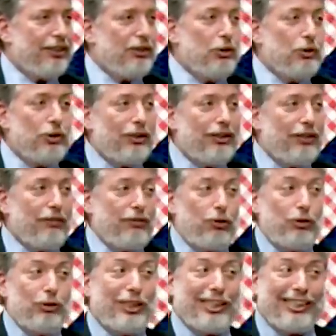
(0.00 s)

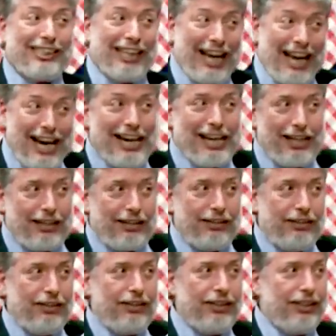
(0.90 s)
If you
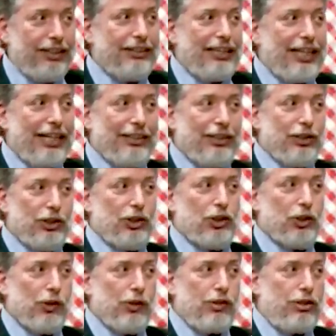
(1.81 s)
say that the
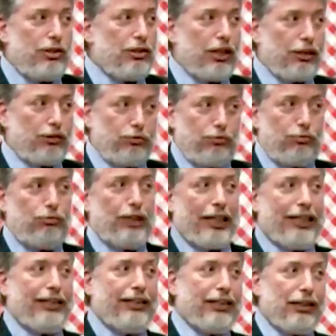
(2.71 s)
Jews just
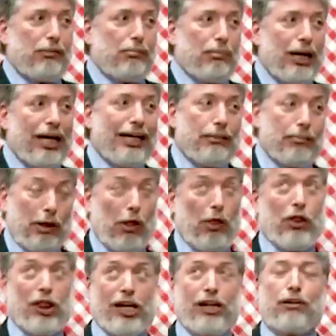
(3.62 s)
read their Bible,